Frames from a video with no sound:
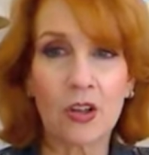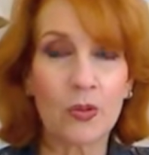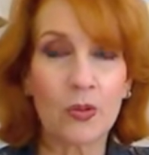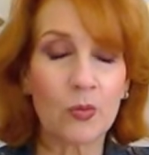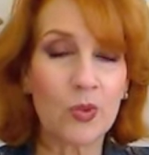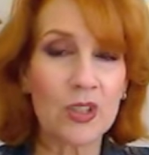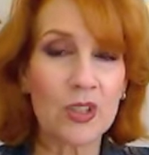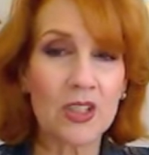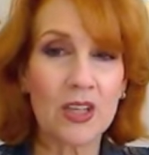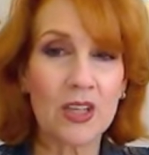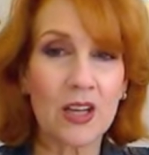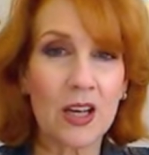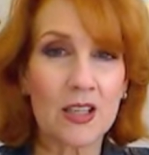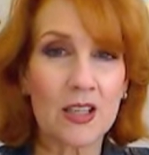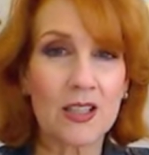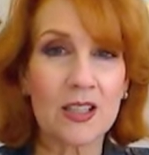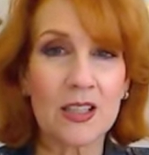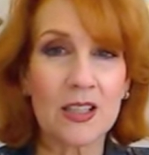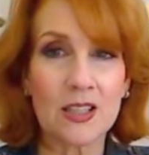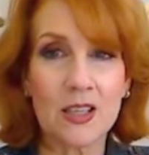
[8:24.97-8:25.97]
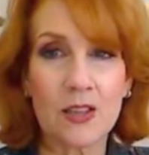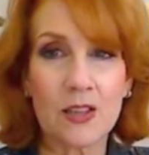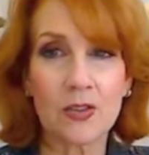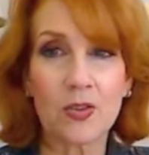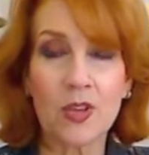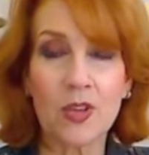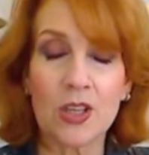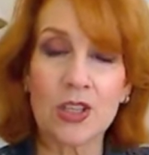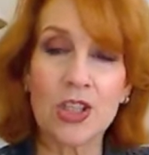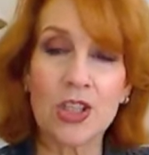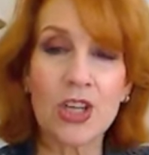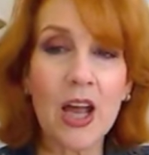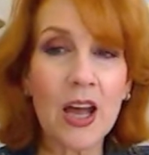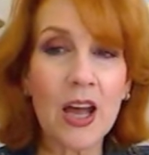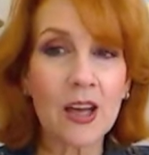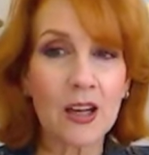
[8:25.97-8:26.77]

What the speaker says: and once it has these other things, yeah,